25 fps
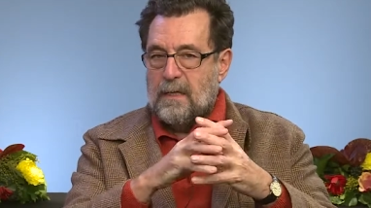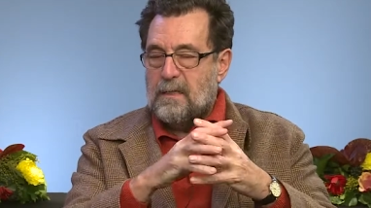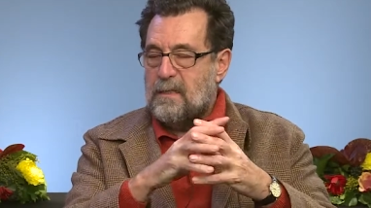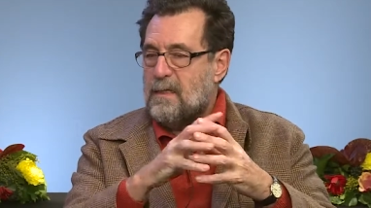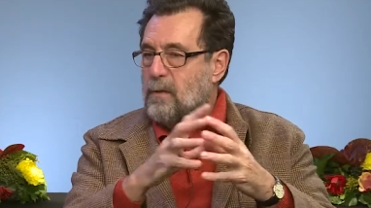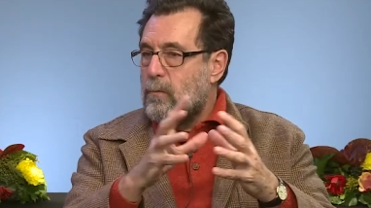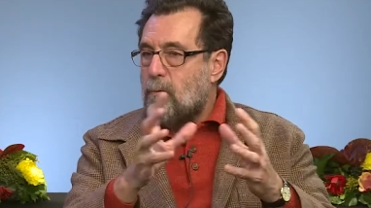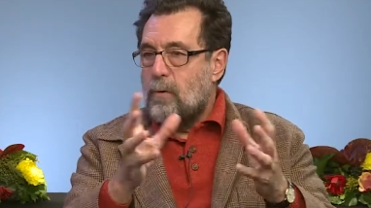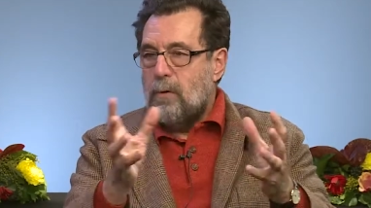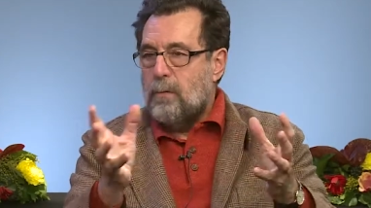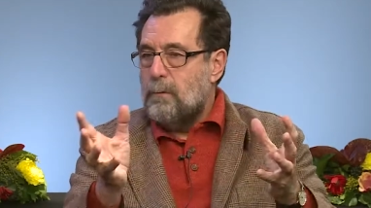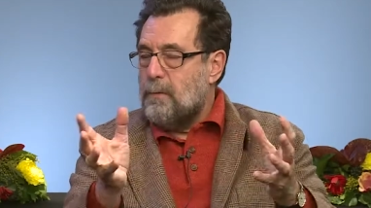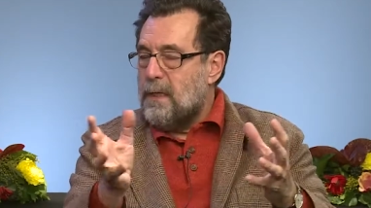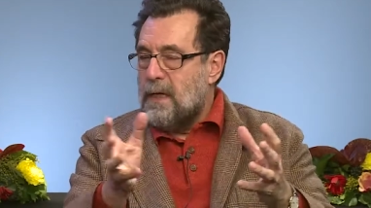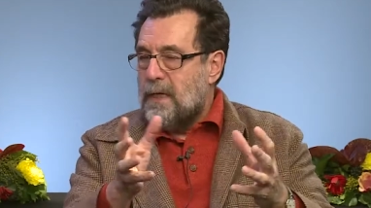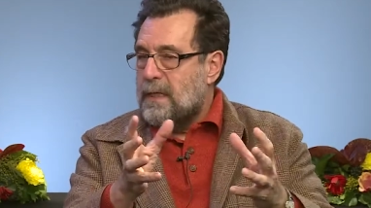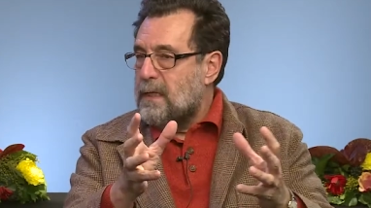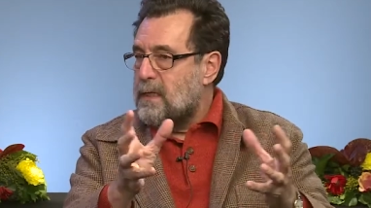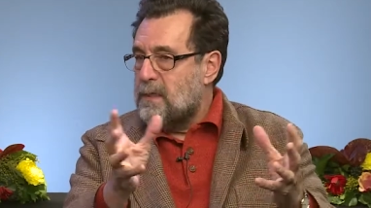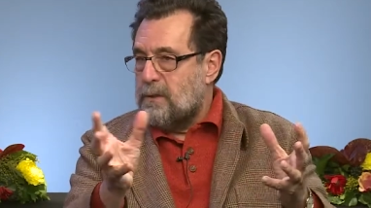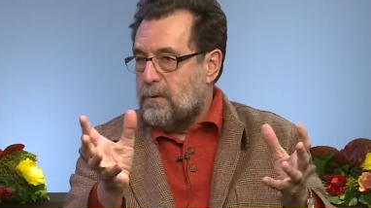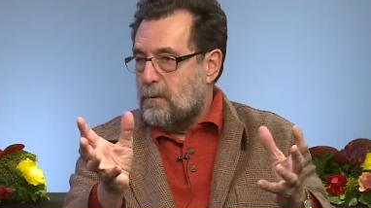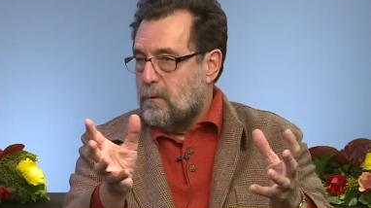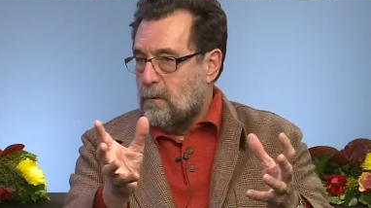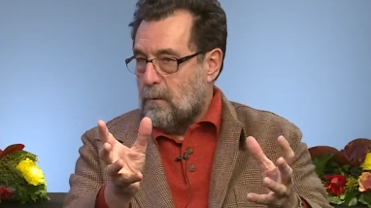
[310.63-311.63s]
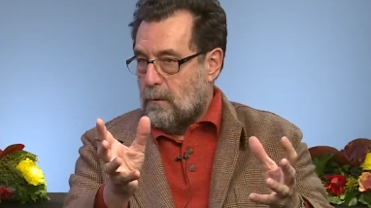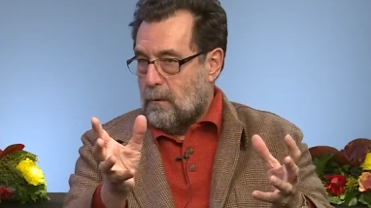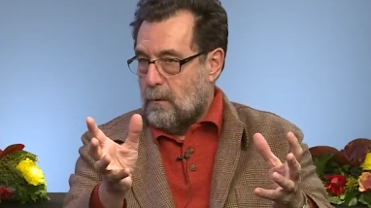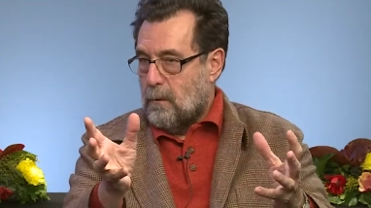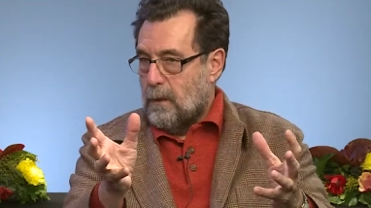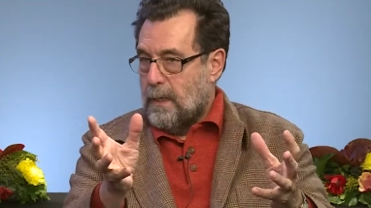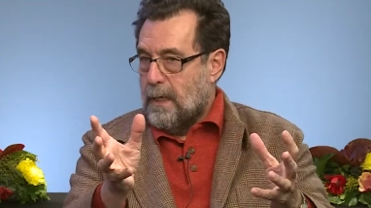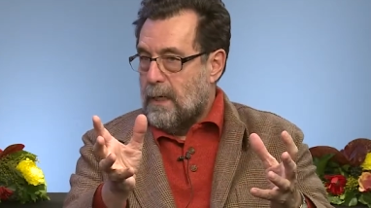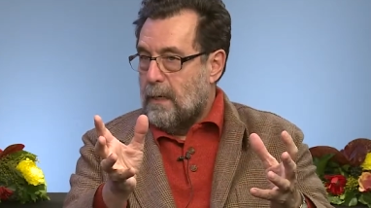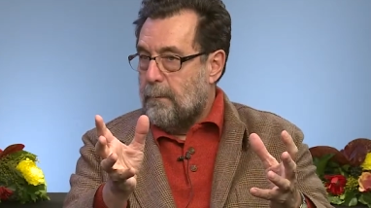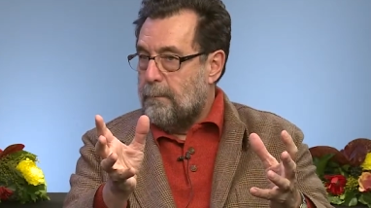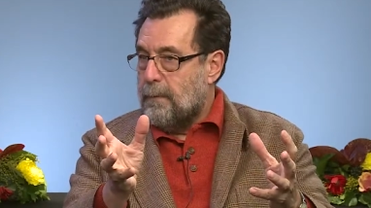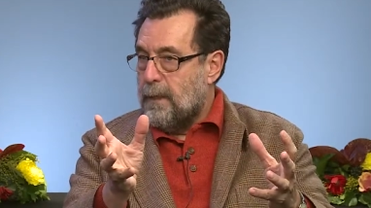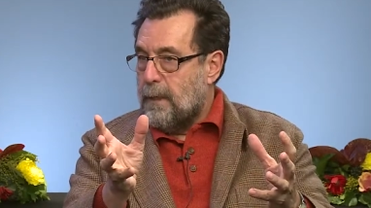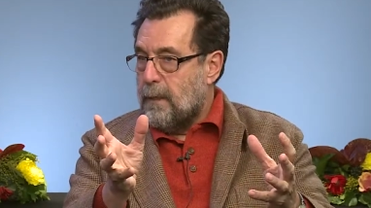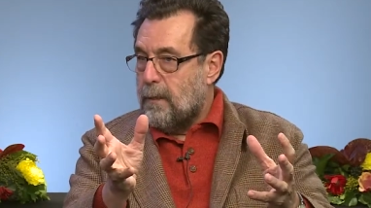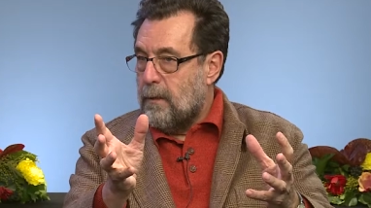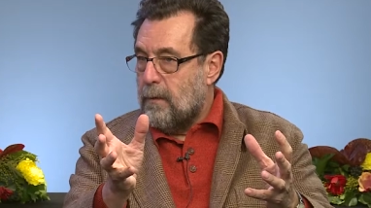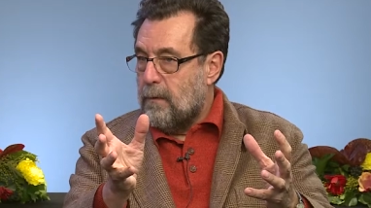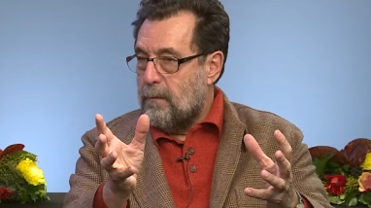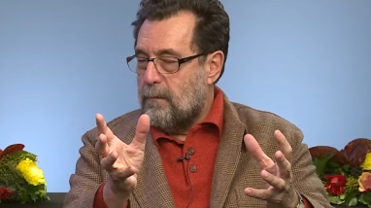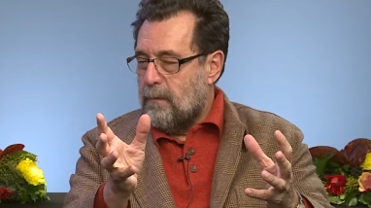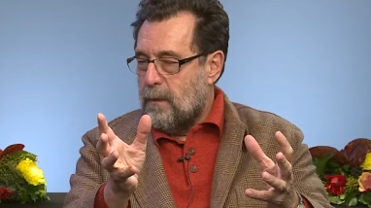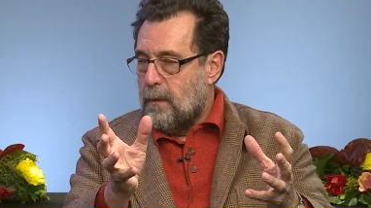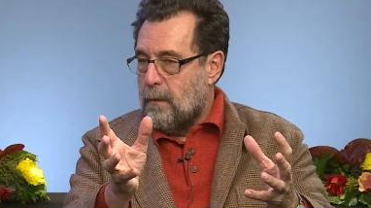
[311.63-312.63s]
and there won't be any score helping
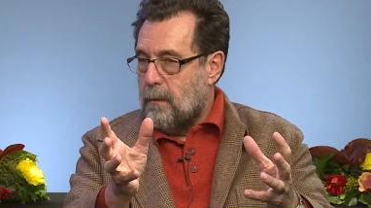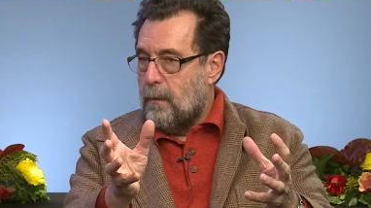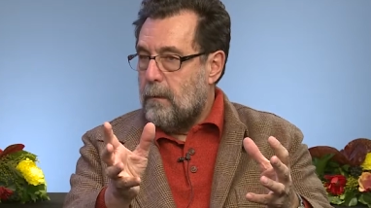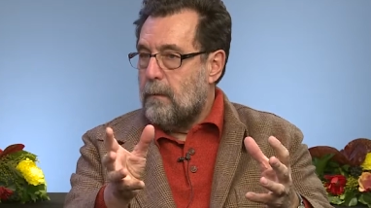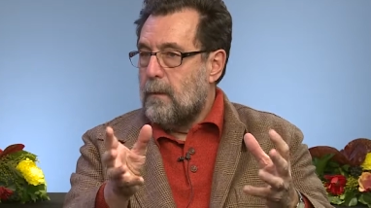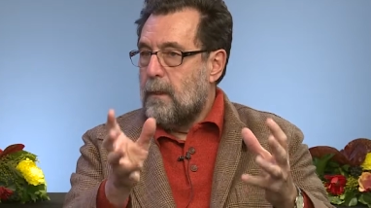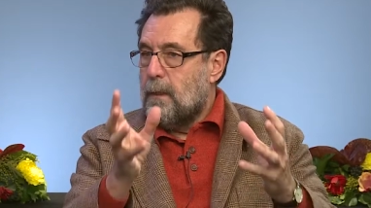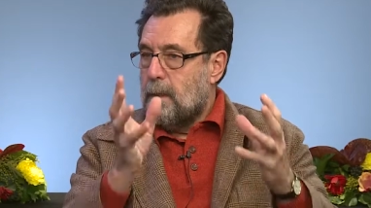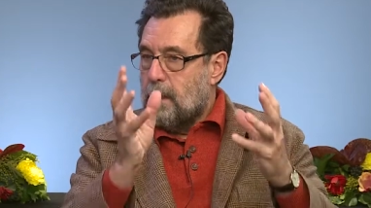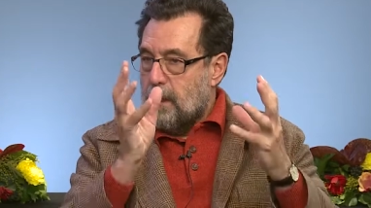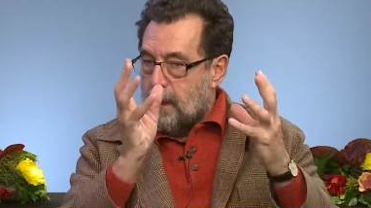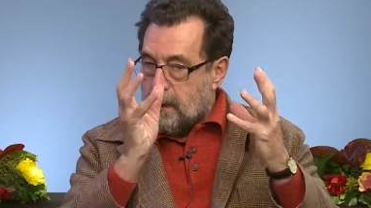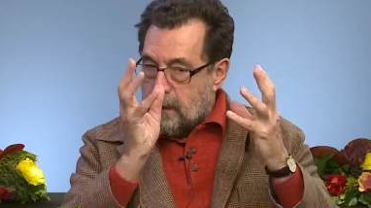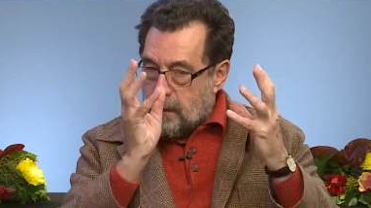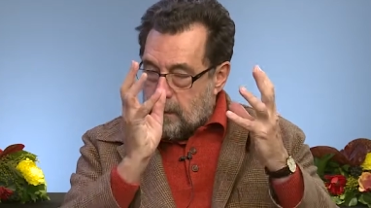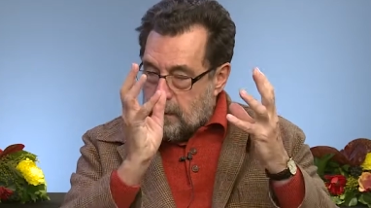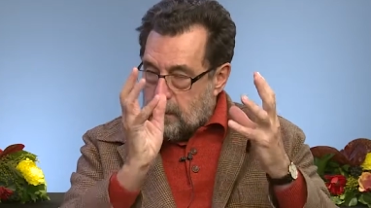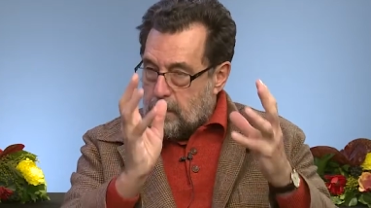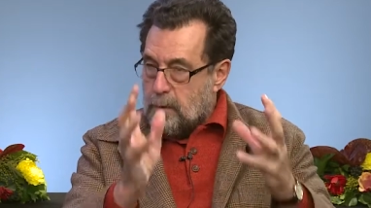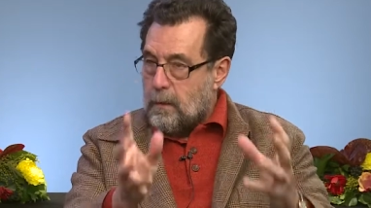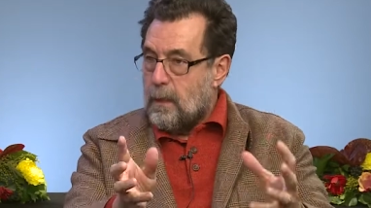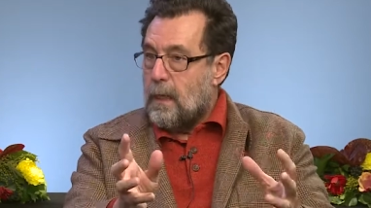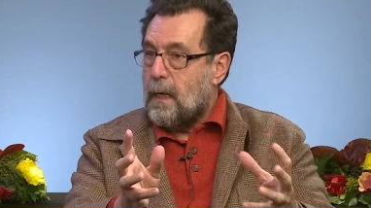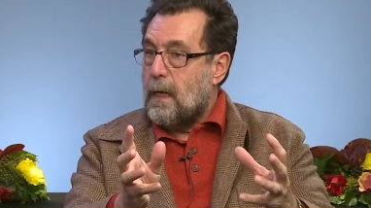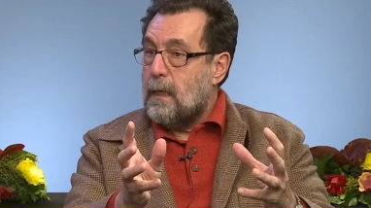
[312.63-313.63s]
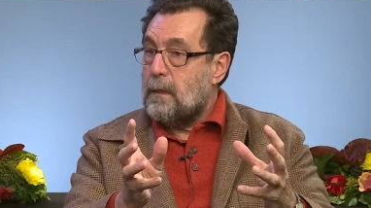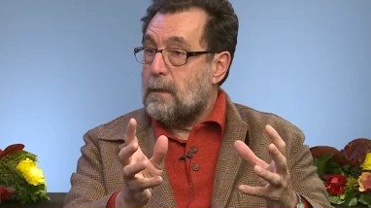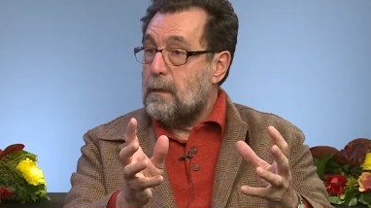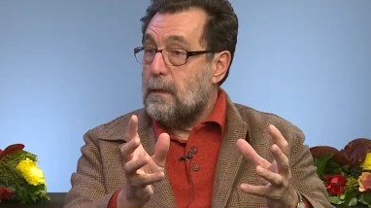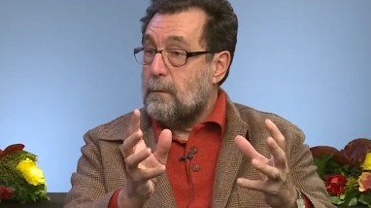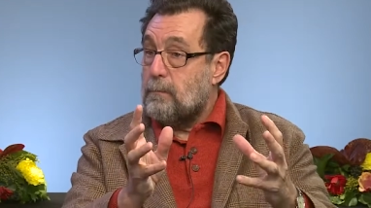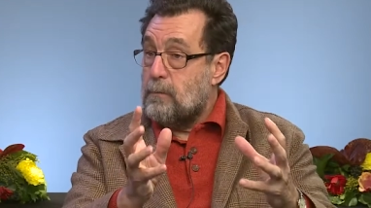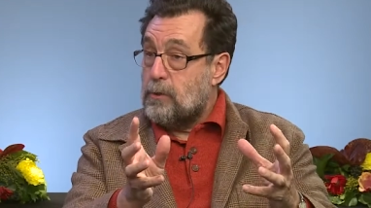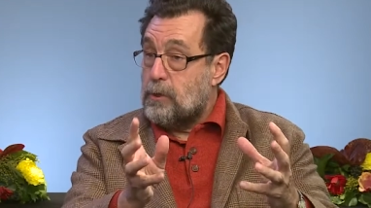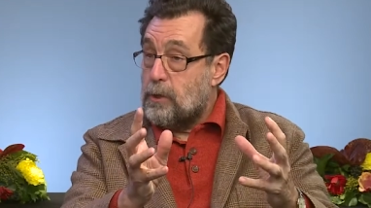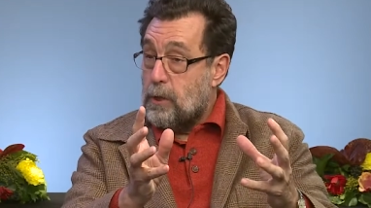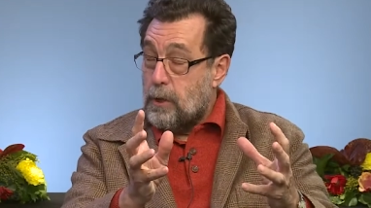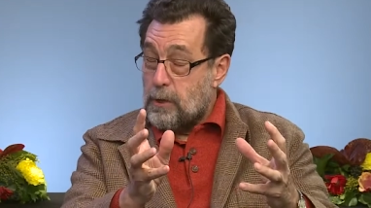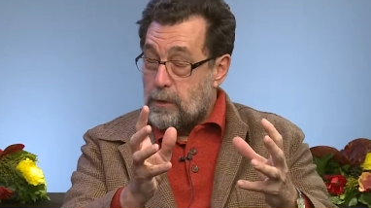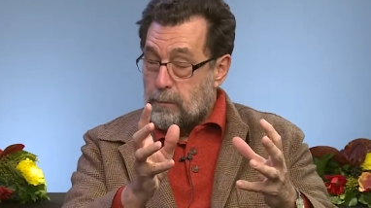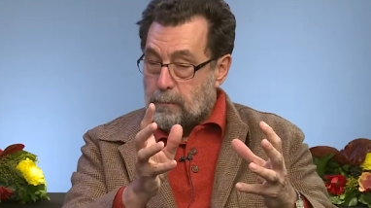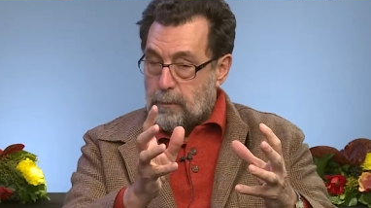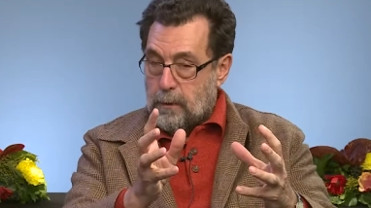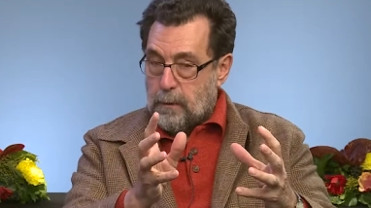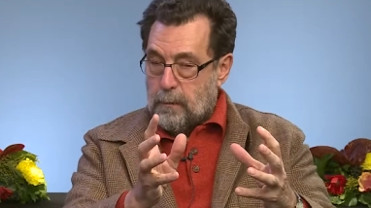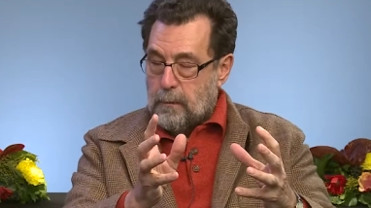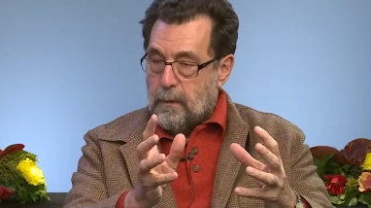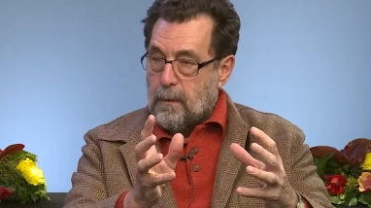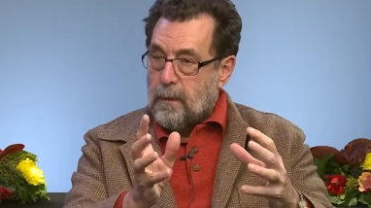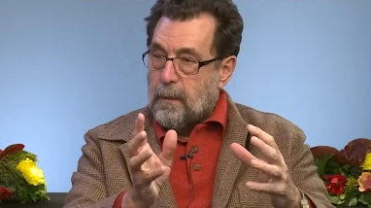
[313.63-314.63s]
us here. It's the heart team
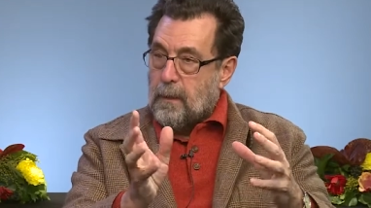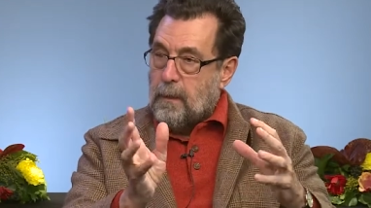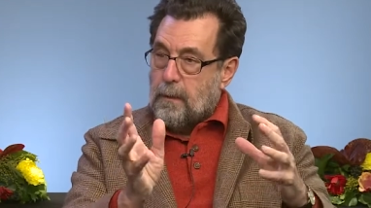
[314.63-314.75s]
judgment.